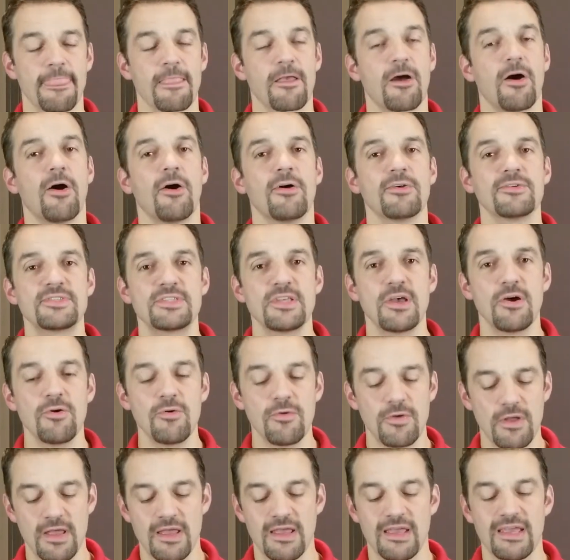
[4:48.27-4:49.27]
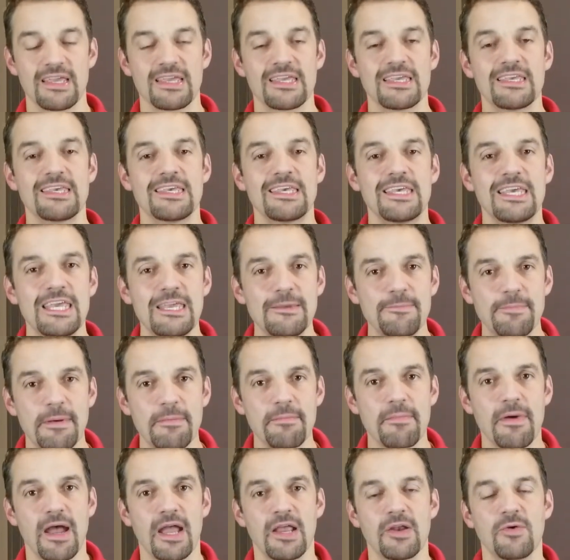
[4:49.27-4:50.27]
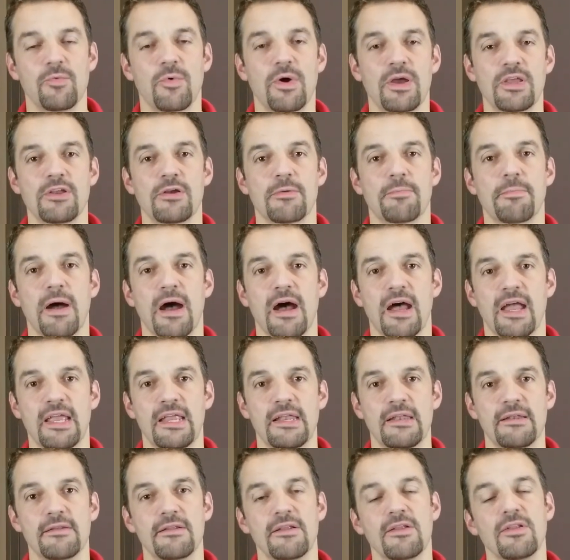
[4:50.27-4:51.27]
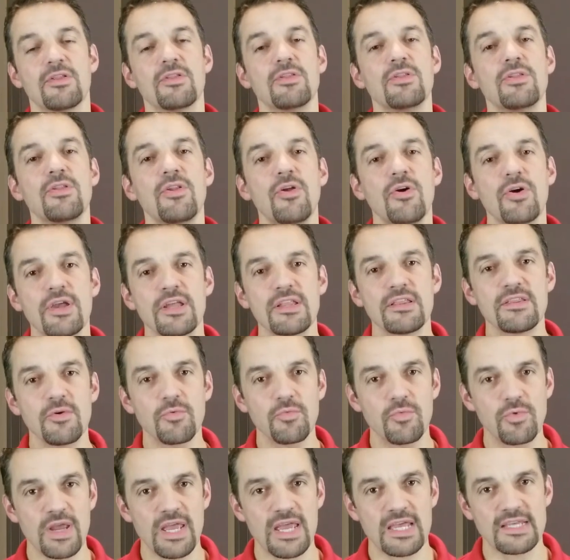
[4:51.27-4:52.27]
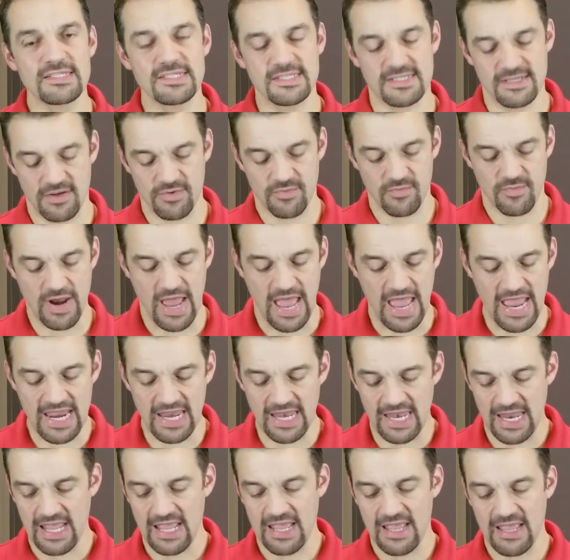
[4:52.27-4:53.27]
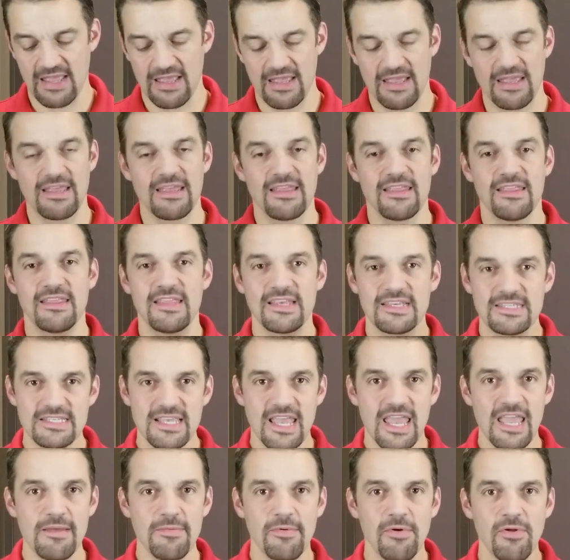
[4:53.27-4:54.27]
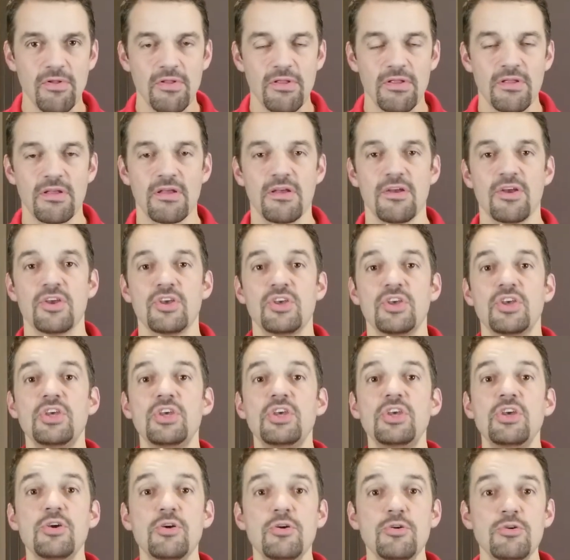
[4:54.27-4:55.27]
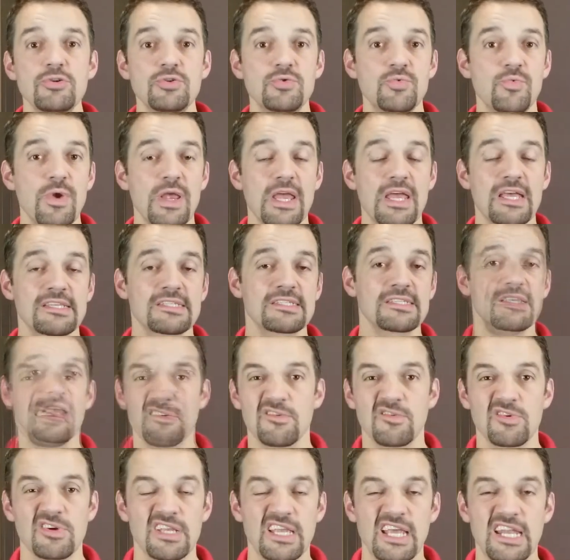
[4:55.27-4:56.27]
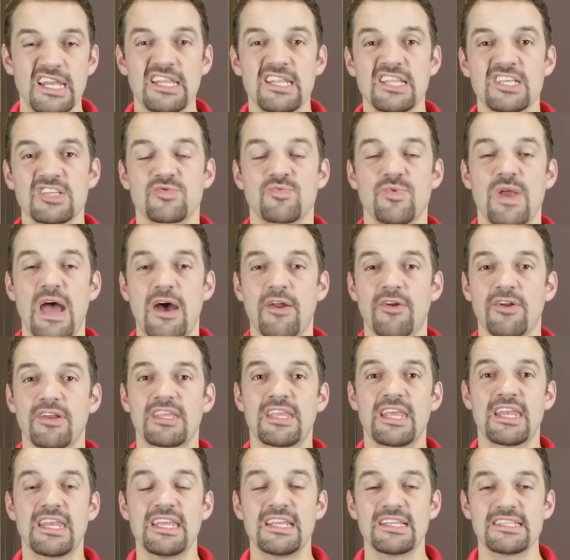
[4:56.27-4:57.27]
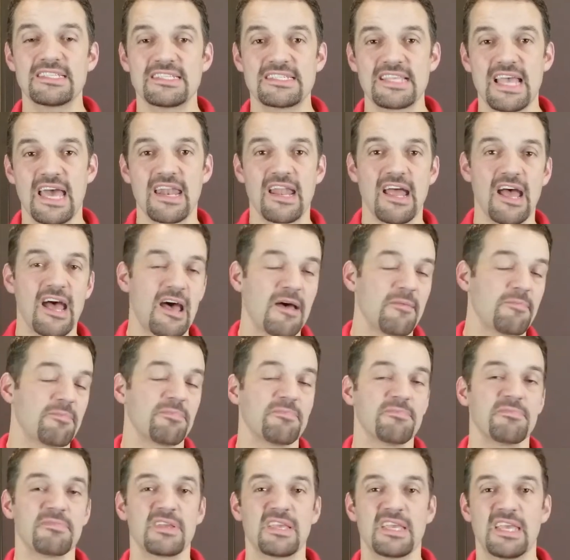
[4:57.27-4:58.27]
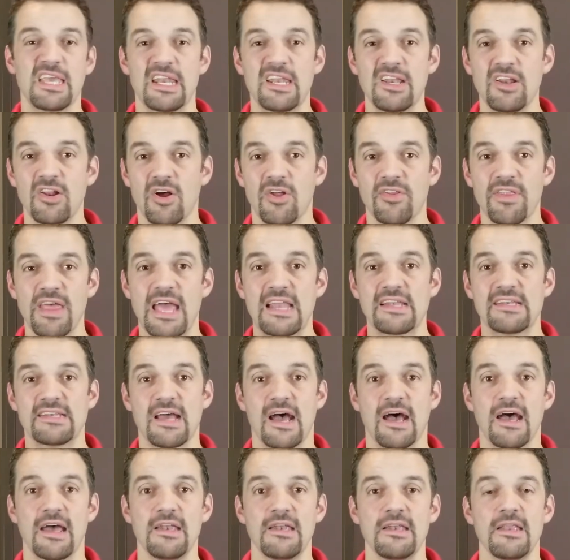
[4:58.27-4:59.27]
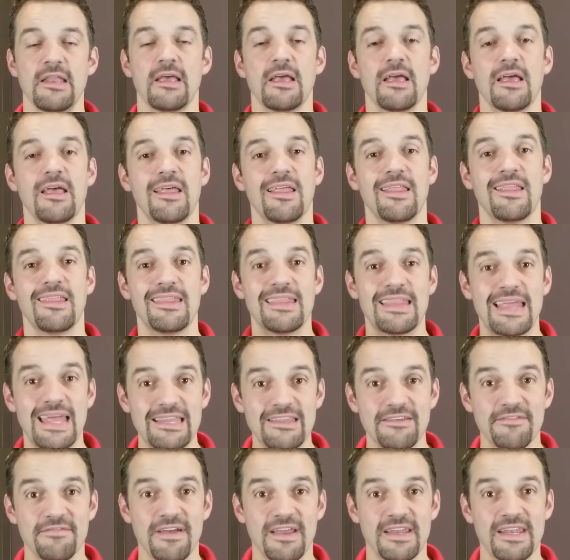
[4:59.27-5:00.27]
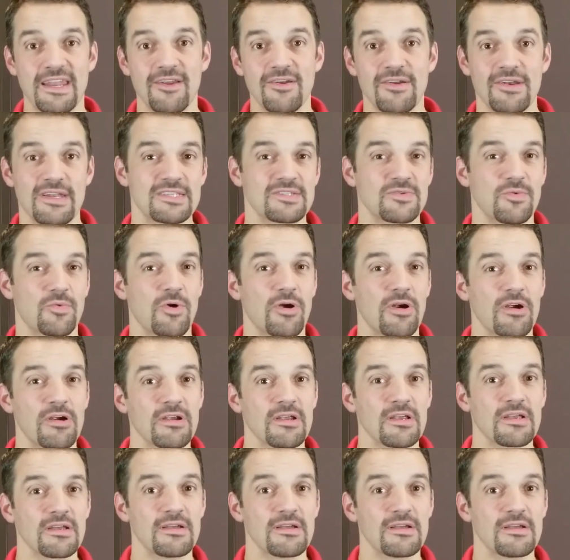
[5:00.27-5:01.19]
Also, keep in mind what you're buying. Look at the risk, right? This cable, huge risk, getting this routed, getting it set up, getting all that done, then you find out it doesn't work?